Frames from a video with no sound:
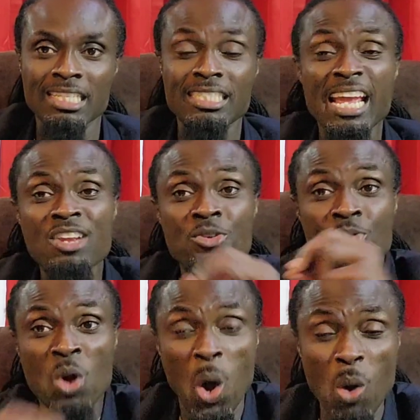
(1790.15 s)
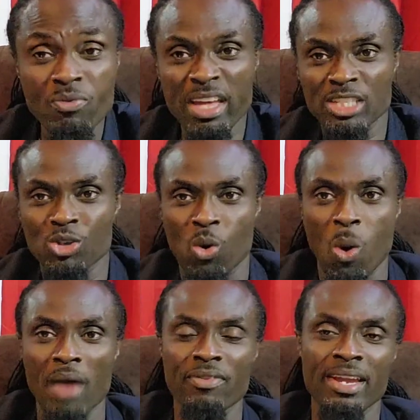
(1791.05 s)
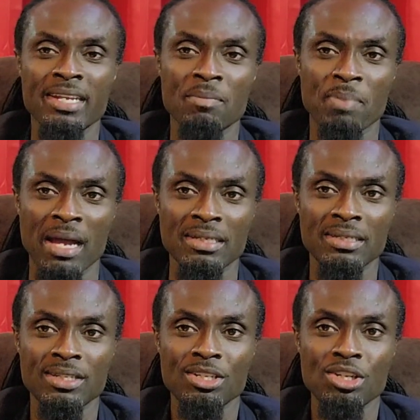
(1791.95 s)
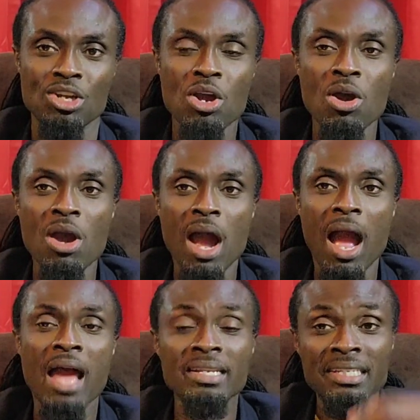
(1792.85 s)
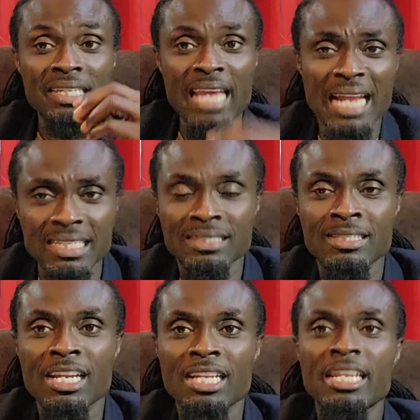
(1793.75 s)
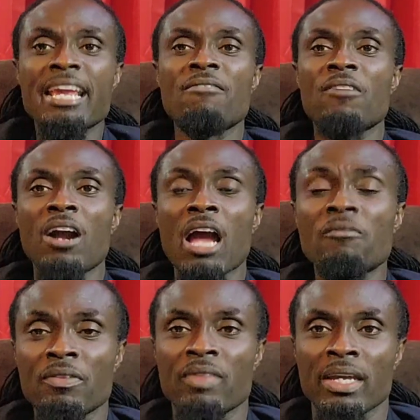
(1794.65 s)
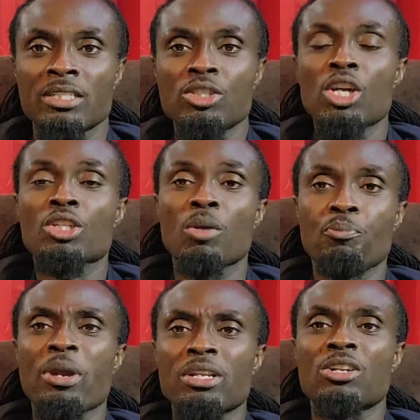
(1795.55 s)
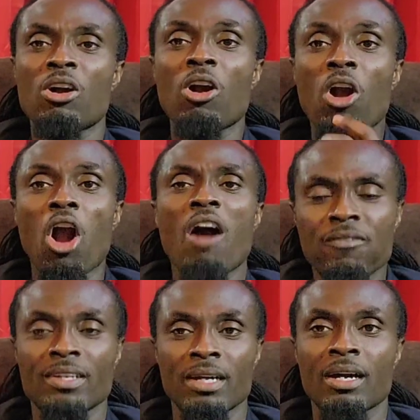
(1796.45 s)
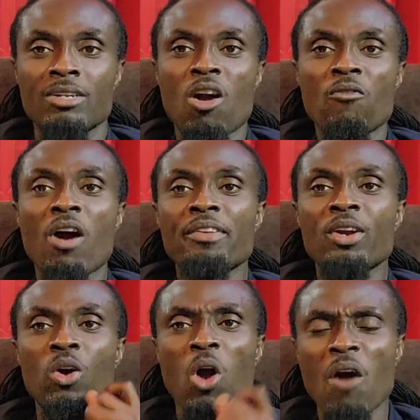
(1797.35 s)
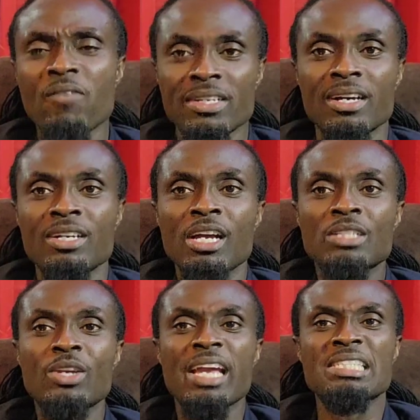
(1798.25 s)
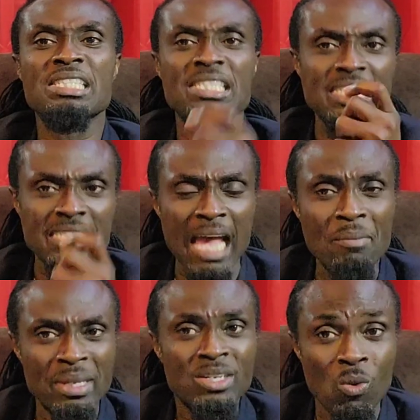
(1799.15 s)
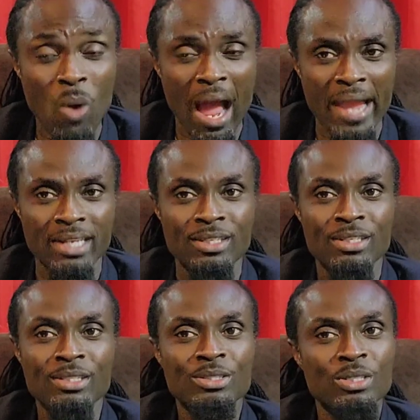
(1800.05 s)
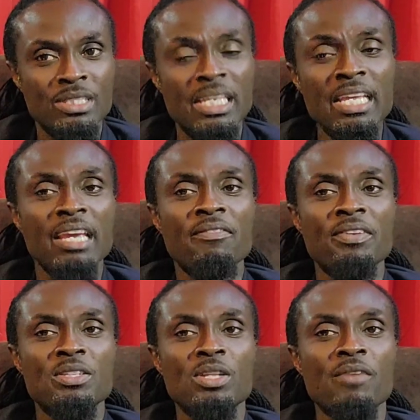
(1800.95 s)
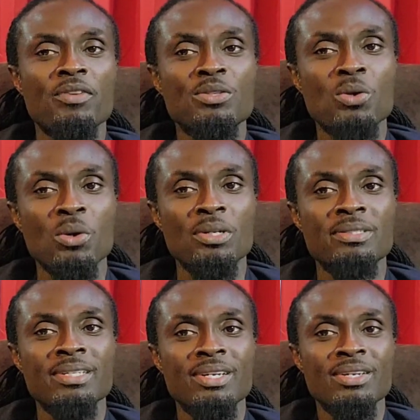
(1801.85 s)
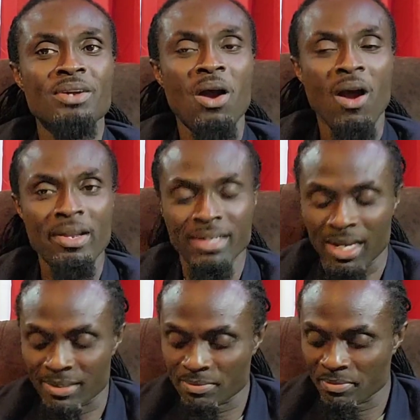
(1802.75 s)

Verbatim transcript: They know that your water in the pot. And yet they have confidence to bring to the governor for the governor to examine the wine to see if it if it's good or not.